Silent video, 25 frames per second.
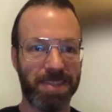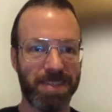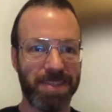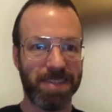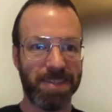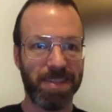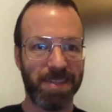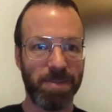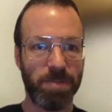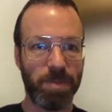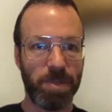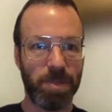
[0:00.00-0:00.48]

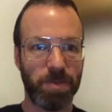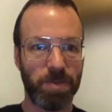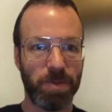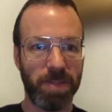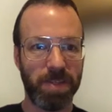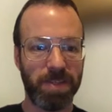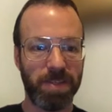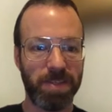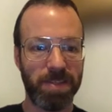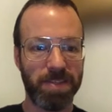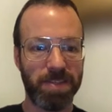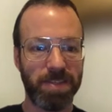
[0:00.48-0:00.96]
in
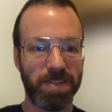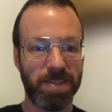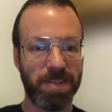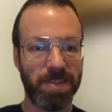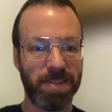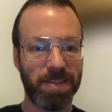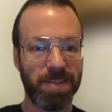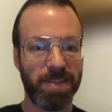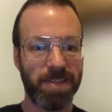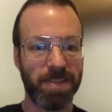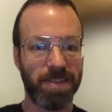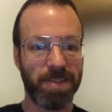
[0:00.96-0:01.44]
between these
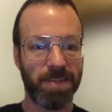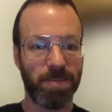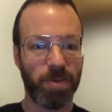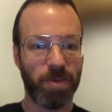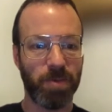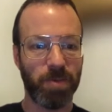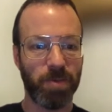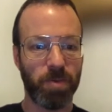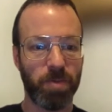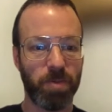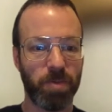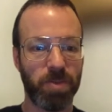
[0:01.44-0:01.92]

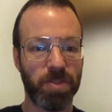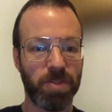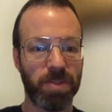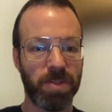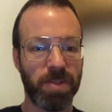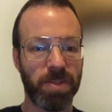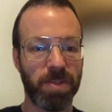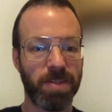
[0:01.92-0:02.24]
performers.